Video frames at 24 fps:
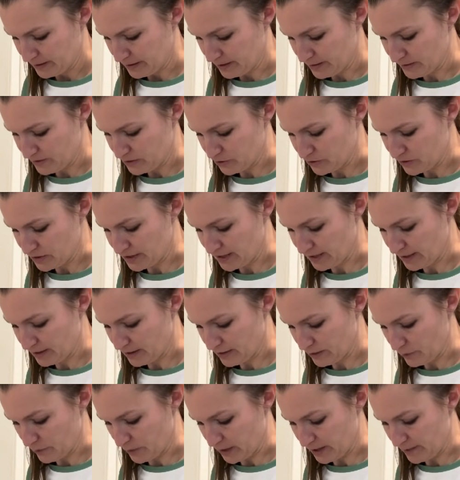Okay, so
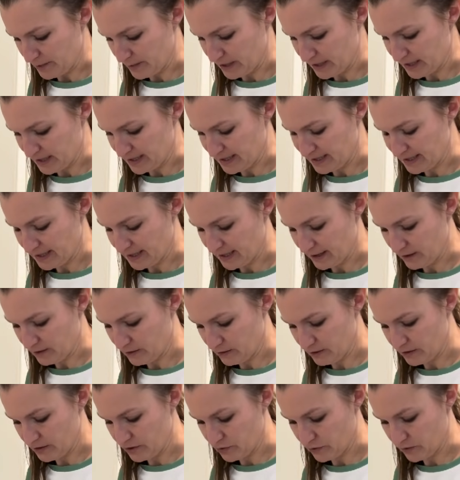you want them in a
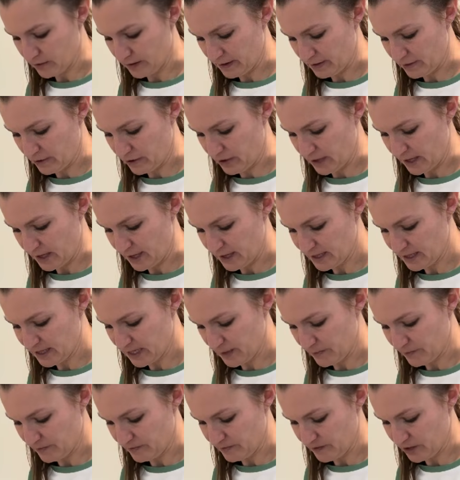single so that they're not on
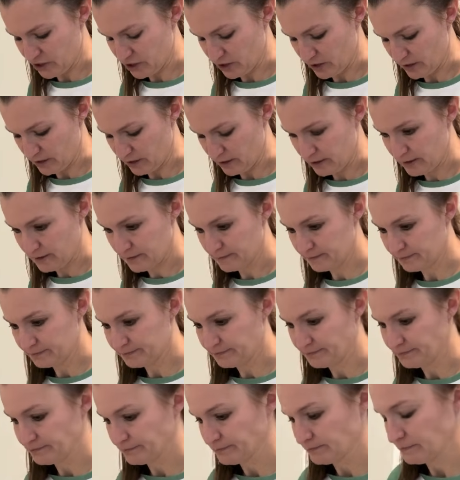top of each other.
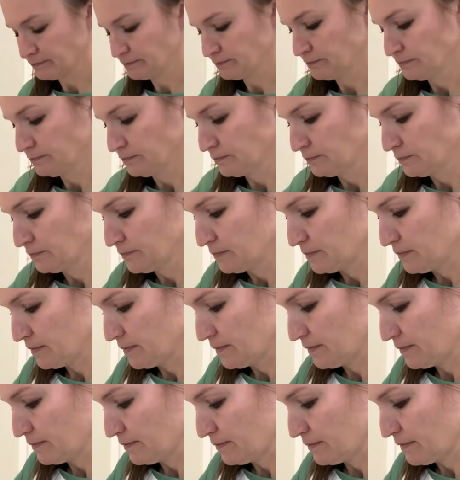
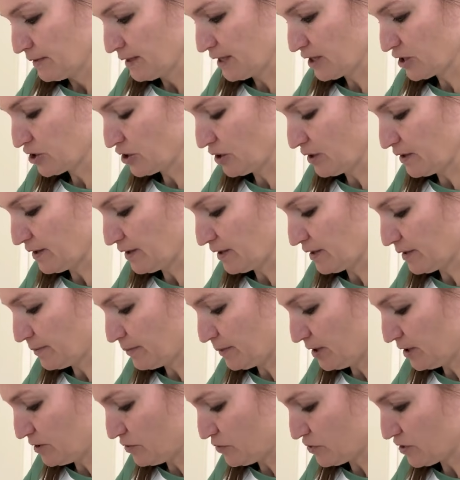I actually think I'm
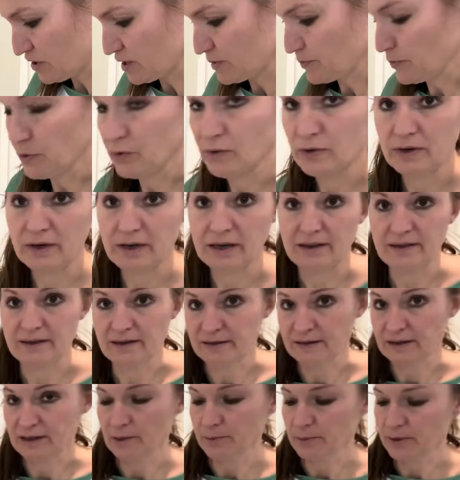going to use a spoon. I
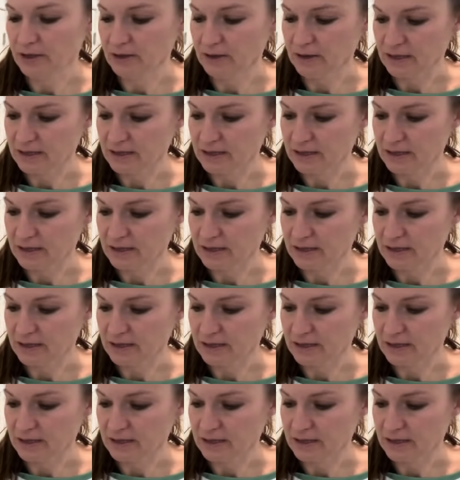think that'll be a